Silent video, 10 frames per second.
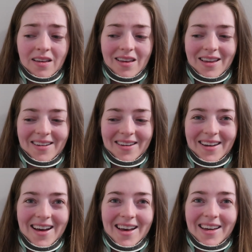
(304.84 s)
and
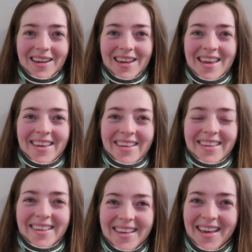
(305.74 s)
I
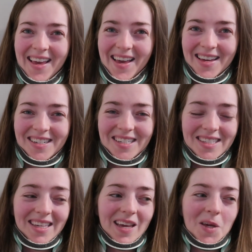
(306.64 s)

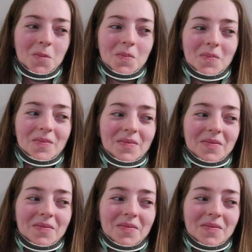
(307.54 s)
just came